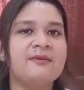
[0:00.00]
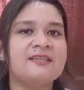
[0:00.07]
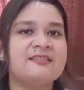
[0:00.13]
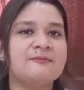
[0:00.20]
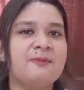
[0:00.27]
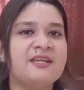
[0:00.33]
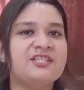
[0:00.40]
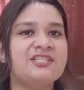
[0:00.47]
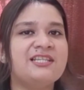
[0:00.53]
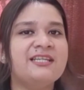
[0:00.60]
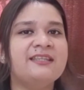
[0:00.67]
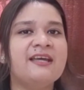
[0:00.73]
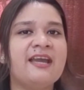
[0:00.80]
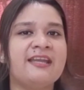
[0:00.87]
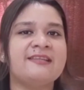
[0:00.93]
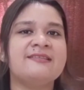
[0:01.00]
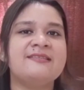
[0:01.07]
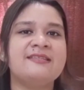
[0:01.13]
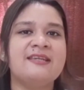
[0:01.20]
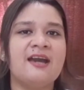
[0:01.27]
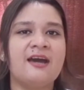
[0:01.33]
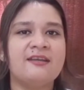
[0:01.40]
especially the
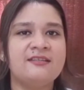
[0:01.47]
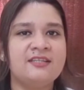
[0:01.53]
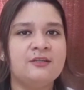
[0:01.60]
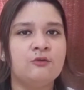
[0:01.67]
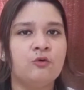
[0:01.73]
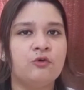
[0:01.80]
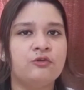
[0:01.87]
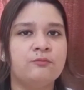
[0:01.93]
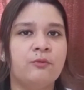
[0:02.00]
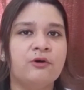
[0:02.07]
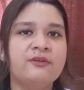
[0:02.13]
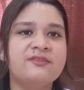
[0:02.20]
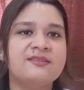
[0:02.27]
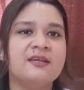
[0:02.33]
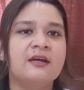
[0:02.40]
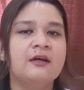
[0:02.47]
NCERT notebooks,